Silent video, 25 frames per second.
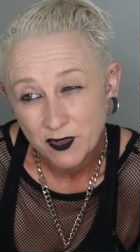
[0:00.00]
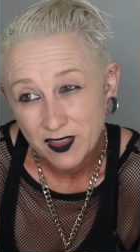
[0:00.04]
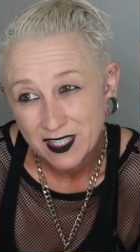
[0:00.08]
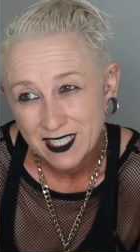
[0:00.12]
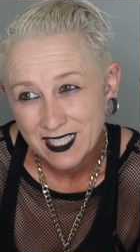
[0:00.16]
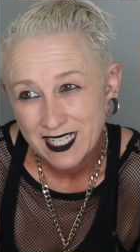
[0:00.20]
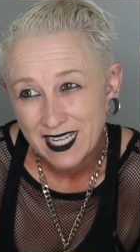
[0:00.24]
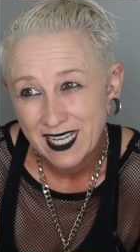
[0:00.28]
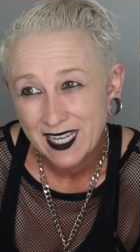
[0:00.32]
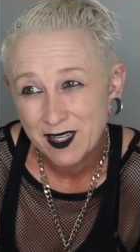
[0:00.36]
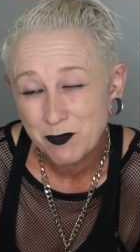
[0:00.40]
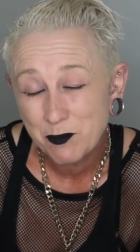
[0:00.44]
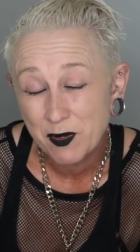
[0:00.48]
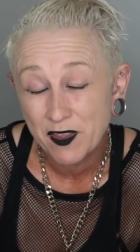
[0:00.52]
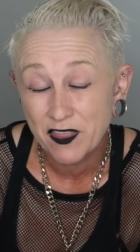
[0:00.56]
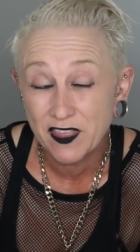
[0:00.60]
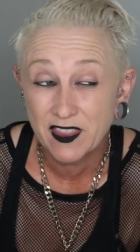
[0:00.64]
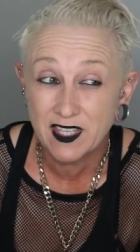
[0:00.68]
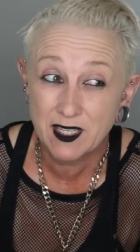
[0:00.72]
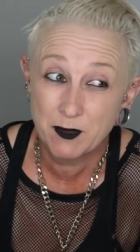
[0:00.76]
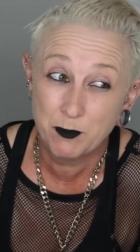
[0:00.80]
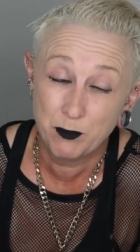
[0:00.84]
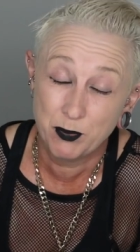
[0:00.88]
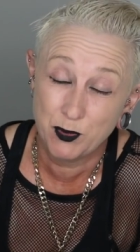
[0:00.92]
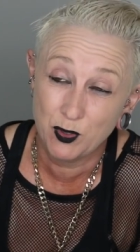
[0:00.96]
for the name, but
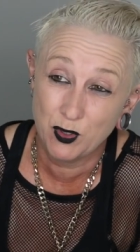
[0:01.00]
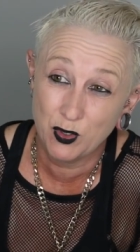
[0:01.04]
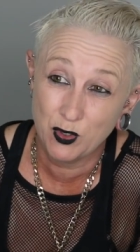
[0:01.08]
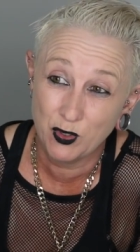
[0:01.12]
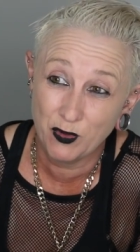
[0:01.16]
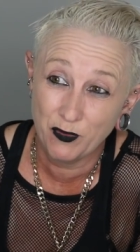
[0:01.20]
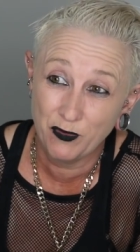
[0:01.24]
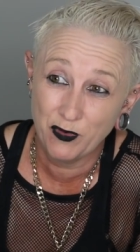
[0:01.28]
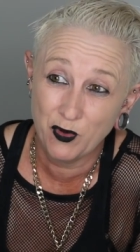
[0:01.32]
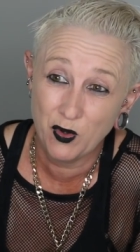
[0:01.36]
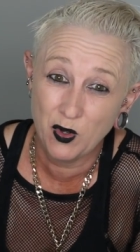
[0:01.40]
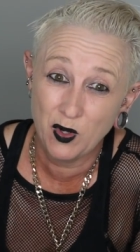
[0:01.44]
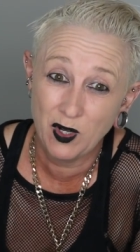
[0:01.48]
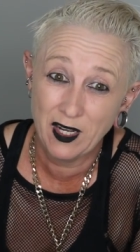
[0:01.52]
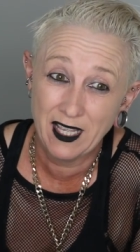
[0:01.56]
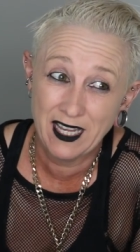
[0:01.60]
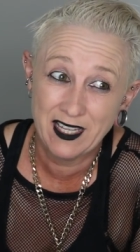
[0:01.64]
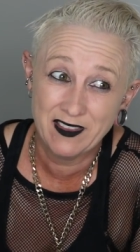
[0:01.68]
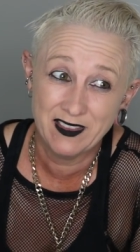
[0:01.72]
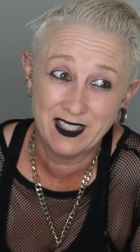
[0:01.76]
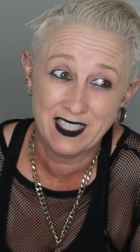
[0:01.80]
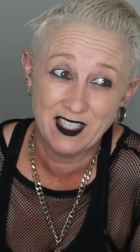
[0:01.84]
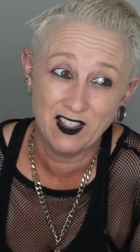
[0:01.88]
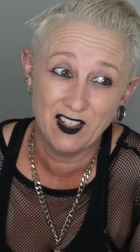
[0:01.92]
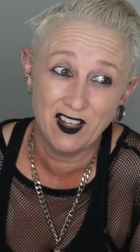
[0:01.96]
yeah. they're beautiful
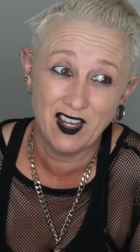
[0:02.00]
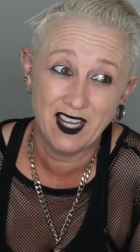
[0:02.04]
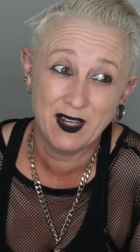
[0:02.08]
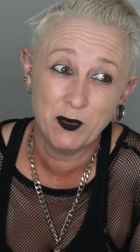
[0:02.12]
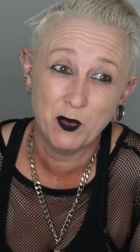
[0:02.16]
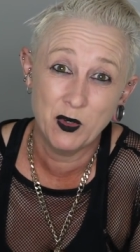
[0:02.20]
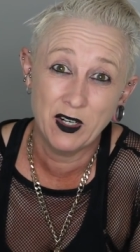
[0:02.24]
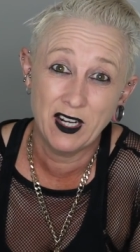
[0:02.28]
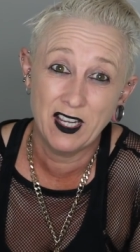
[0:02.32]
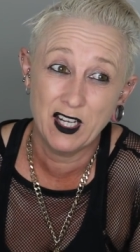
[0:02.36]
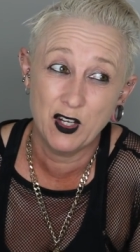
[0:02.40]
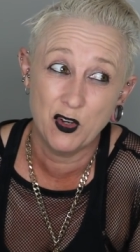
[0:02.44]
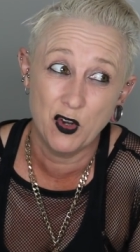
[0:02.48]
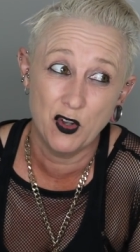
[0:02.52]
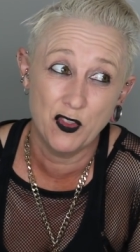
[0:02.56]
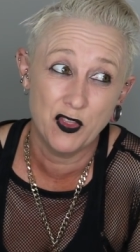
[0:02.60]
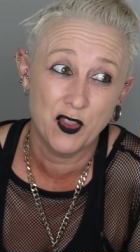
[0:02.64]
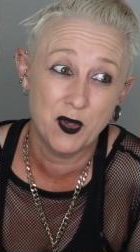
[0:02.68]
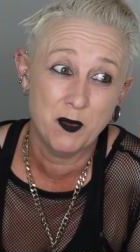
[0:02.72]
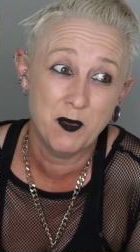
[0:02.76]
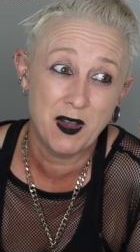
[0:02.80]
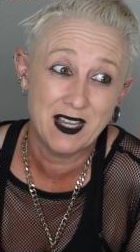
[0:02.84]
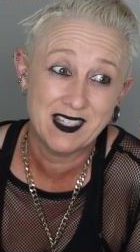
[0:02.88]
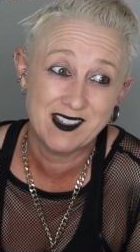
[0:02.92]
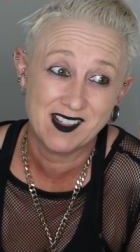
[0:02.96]
and they're like when I got
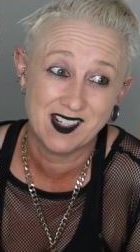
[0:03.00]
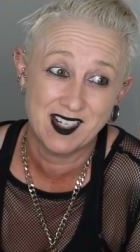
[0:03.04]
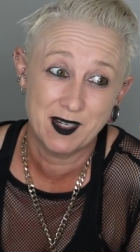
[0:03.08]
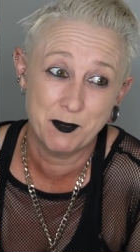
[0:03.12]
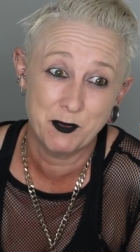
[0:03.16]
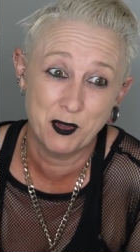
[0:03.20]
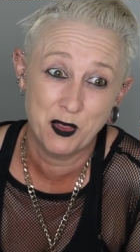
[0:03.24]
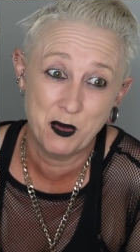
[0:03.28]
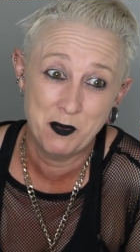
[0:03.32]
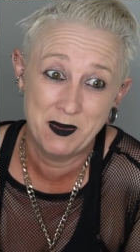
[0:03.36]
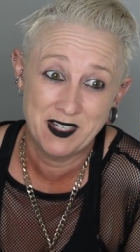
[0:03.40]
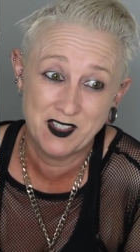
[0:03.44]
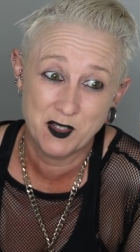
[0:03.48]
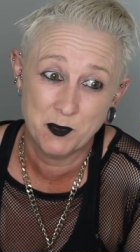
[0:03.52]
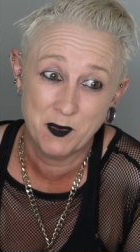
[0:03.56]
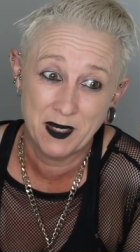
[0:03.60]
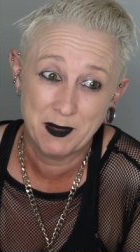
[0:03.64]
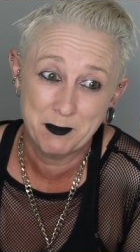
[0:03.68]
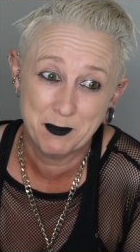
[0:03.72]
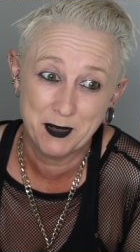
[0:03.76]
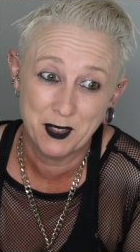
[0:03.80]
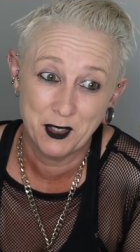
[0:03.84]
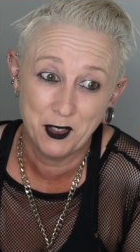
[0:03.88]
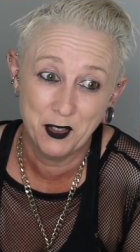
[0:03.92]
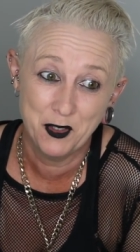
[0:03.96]
them, I slept with them under my
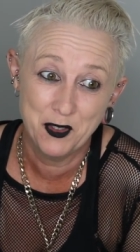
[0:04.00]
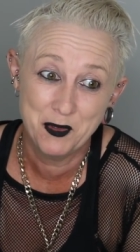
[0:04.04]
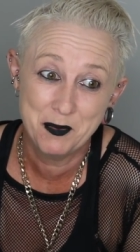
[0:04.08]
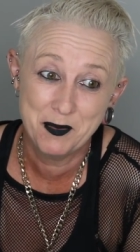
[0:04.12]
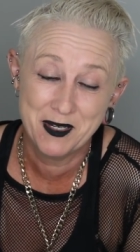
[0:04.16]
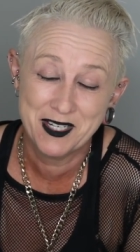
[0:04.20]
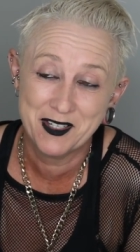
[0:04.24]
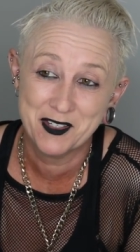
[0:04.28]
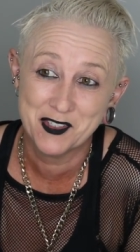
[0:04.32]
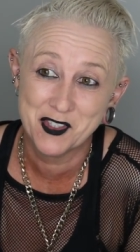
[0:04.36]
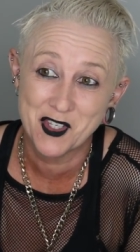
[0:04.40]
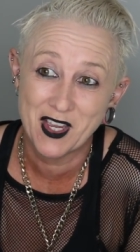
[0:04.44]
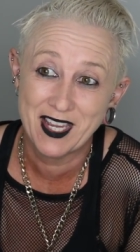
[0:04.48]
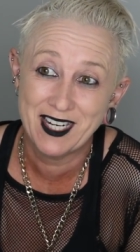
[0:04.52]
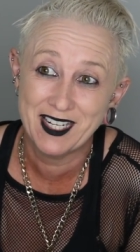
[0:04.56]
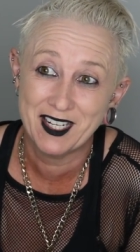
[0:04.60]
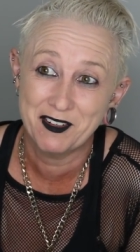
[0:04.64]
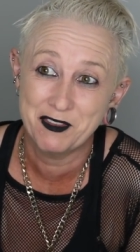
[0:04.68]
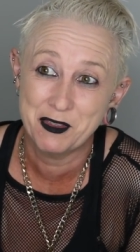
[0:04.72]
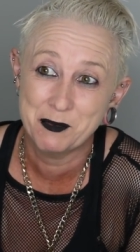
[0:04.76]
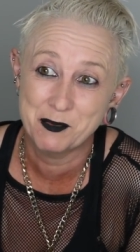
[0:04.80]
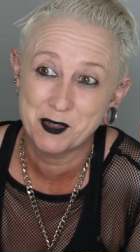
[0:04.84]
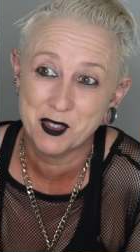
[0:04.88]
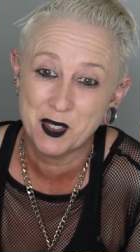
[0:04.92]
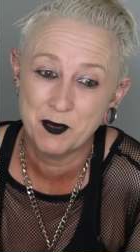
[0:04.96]
pillow she because did. I
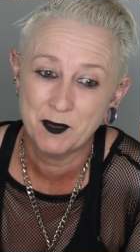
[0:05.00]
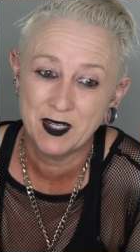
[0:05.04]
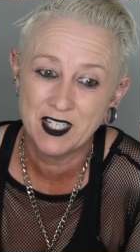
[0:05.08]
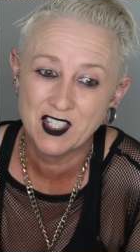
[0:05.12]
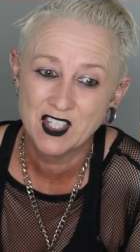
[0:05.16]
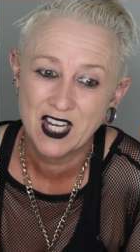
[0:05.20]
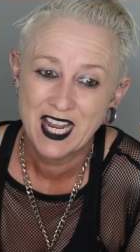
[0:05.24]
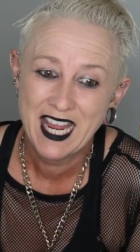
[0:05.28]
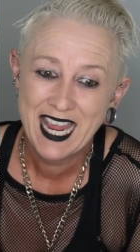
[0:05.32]
love them so much.